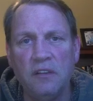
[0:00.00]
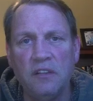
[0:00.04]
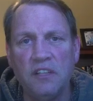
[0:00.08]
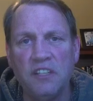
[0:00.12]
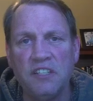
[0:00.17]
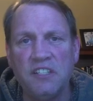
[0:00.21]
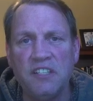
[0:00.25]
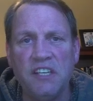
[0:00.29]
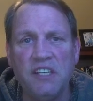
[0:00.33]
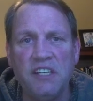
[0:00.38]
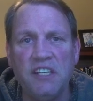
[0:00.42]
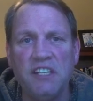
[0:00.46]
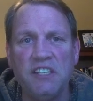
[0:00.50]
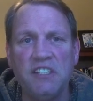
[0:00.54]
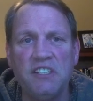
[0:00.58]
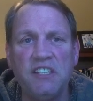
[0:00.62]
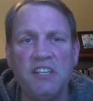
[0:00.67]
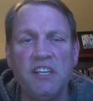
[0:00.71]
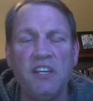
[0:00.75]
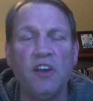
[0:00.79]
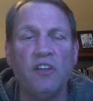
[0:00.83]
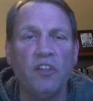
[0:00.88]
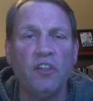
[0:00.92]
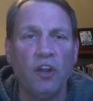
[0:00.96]
The
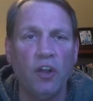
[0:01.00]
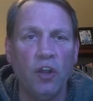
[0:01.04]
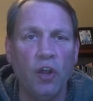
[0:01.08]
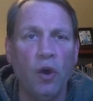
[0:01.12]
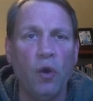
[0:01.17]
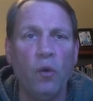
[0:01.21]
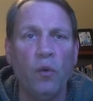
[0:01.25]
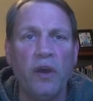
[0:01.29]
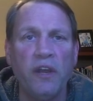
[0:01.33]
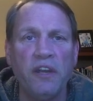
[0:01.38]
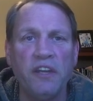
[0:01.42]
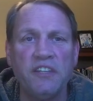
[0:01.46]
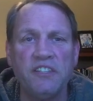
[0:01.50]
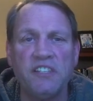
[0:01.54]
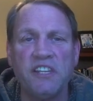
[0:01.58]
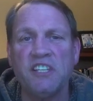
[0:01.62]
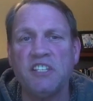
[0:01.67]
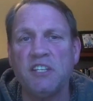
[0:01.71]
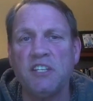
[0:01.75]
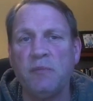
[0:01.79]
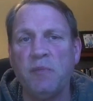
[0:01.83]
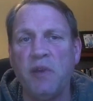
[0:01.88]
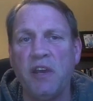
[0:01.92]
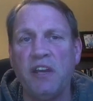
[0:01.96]
CDC on the low end has
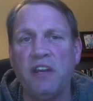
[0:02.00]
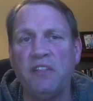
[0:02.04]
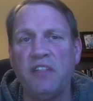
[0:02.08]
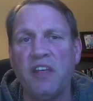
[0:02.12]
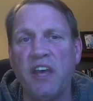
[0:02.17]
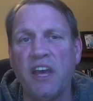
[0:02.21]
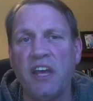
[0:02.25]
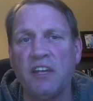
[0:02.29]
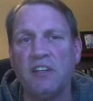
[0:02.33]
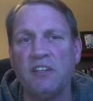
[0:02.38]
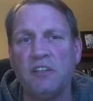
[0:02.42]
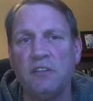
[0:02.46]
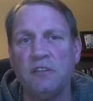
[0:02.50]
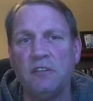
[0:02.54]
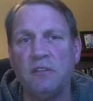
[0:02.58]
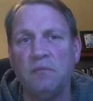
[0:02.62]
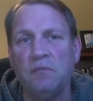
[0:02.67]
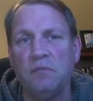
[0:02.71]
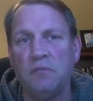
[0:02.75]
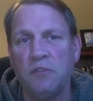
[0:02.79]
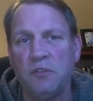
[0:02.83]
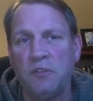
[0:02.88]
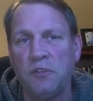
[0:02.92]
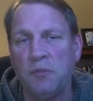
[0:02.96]
estimated that
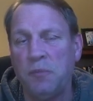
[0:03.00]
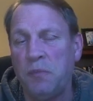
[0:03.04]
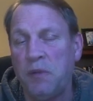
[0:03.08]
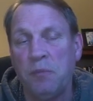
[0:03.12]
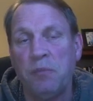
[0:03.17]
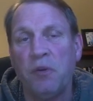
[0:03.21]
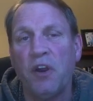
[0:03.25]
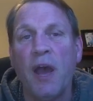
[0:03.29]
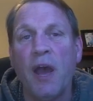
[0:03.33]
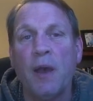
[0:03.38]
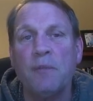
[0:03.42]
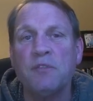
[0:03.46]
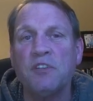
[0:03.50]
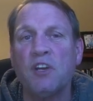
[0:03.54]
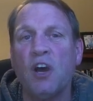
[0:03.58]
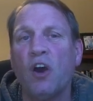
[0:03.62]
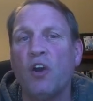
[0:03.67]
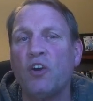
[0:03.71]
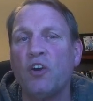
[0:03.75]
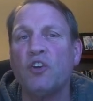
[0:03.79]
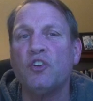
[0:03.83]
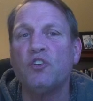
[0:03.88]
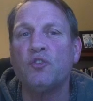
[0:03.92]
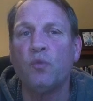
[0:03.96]
to be perhaps
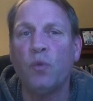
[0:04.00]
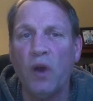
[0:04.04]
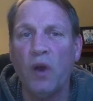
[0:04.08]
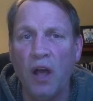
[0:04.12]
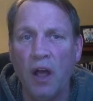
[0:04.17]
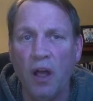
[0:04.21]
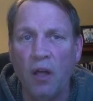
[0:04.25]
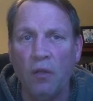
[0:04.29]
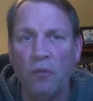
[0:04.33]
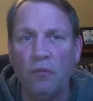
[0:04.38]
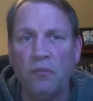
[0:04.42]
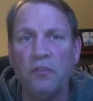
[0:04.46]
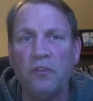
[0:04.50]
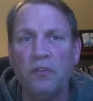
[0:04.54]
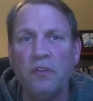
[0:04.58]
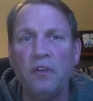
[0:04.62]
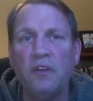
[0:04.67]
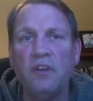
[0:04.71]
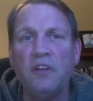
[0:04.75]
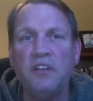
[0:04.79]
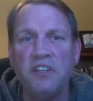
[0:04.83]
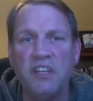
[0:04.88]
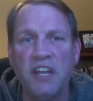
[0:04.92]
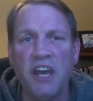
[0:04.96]
112
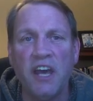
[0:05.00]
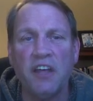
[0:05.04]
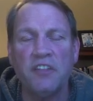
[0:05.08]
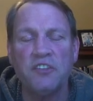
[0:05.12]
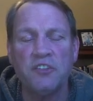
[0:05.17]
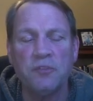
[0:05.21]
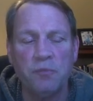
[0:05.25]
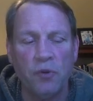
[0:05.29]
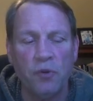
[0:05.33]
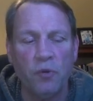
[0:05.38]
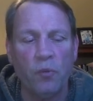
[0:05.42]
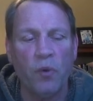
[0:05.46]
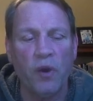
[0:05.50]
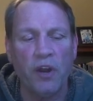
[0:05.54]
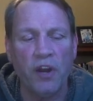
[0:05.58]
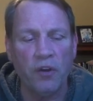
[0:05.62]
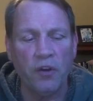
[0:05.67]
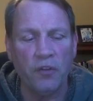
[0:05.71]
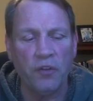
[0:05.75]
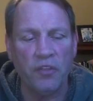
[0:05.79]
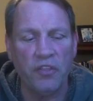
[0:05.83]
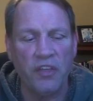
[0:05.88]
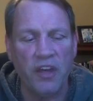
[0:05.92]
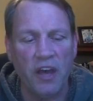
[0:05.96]
deaths per
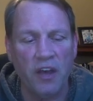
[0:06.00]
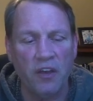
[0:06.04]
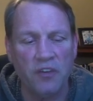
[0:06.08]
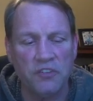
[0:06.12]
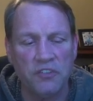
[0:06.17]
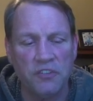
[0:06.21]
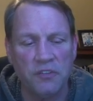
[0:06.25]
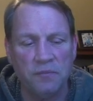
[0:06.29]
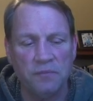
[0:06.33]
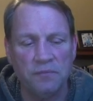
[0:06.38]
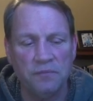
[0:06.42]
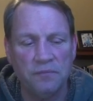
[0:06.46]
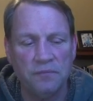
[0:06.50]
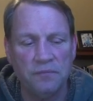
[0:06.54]
100,000.